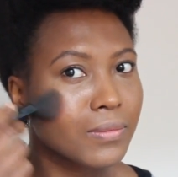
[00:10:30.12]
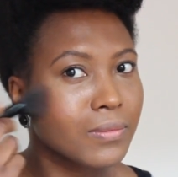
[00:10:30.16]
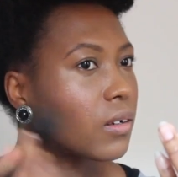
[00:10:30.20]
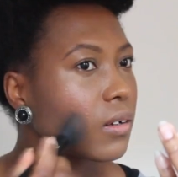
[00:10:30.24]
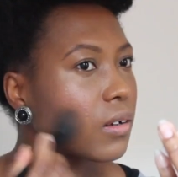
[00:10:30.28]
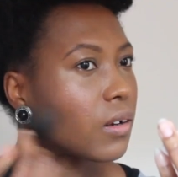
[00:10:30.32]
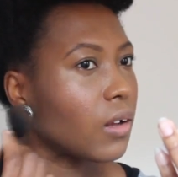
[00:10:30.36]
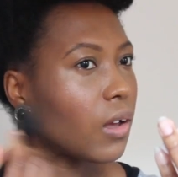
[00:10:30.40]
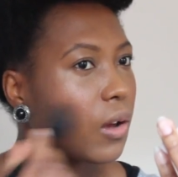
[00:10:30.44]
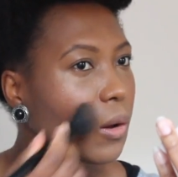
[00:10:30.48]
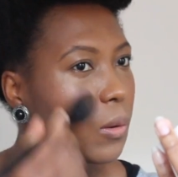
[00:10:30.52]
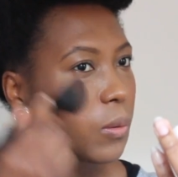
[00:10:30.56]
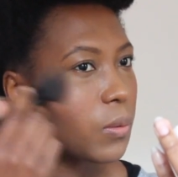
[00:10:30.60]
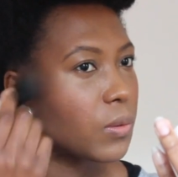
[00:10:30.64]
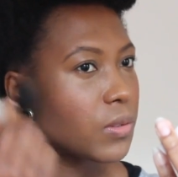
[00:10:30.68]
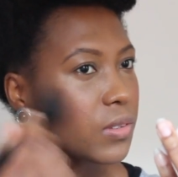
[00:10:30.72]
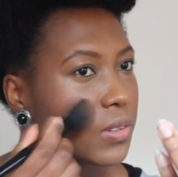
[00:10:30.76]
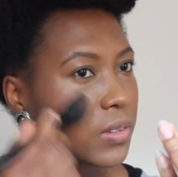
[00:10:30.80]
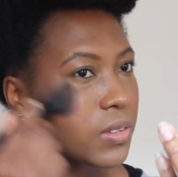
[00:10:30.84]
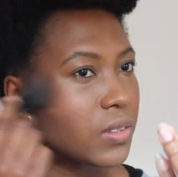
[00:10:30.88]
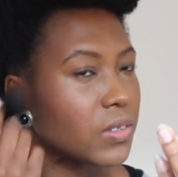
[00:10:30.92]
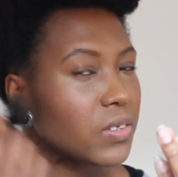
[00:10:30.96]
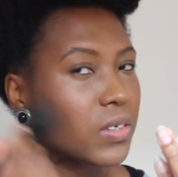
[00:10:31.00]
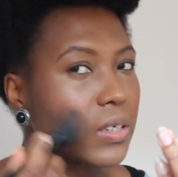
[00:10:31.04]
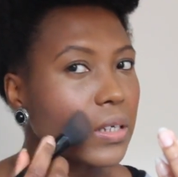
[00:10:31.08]
Glow to
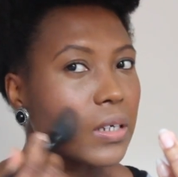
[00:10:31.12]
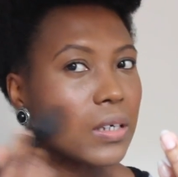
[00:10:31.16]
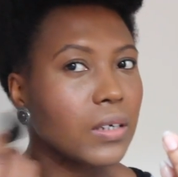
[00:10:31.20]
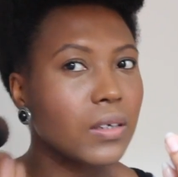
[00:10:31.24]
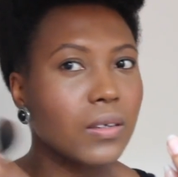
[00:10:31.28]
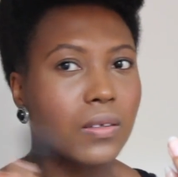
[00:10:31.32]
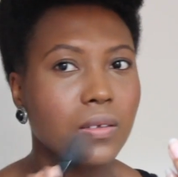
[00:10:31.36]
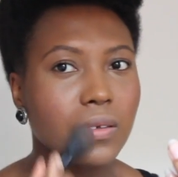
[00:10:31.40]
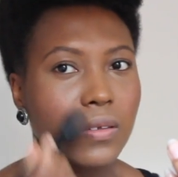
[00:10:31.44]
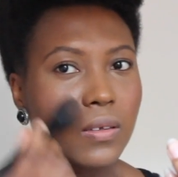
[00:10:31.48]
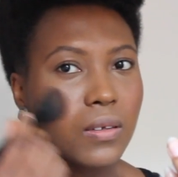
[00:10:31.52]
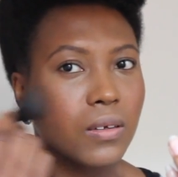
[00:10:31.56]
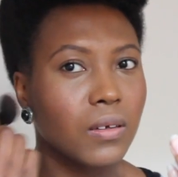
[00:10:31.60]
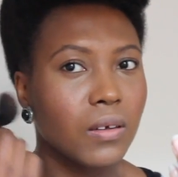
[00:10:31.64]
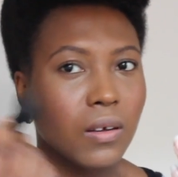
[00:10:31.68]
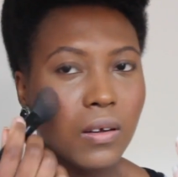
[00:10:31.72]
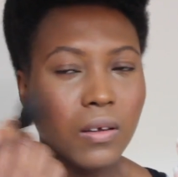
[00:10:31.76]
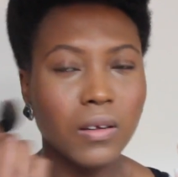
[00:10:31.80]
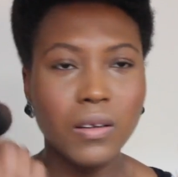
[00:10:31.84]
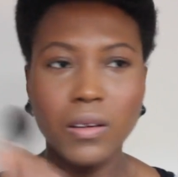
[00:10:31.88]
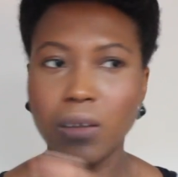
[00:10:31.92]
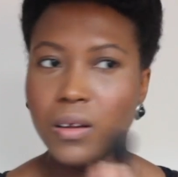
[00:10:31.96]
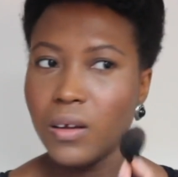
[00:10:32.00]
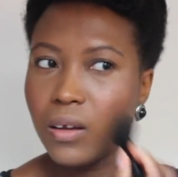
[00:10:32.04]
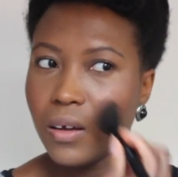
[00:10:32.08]
the cheeks,
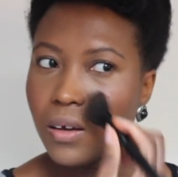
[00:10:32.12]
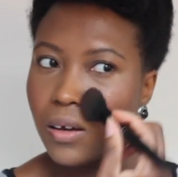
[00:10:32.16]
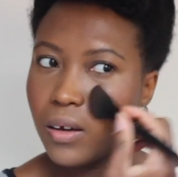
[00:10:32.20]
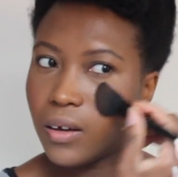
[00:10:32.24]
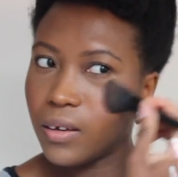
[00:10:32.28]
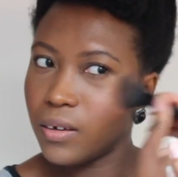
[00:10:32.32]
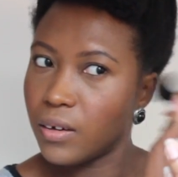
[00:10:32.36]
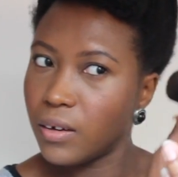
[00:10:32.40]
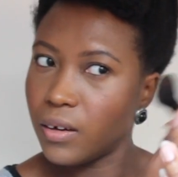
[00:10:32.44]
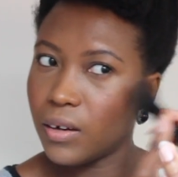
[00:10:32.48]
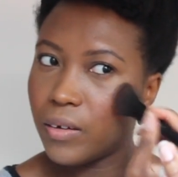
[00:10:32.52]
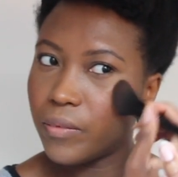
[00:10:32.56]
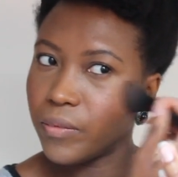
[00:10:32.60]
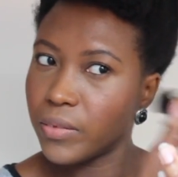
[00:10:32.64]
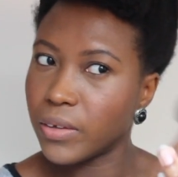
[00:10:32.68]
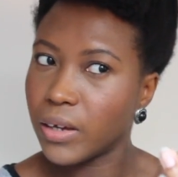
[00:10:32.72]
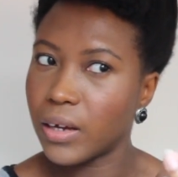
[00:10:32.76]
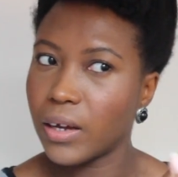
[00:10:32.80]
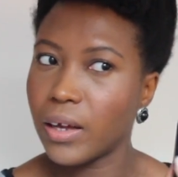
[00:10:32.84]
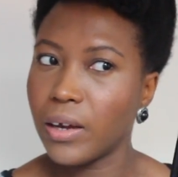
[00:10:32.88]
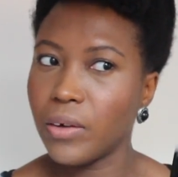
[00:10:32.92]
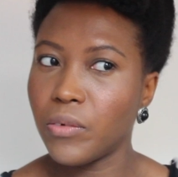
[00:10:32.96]
and I love that.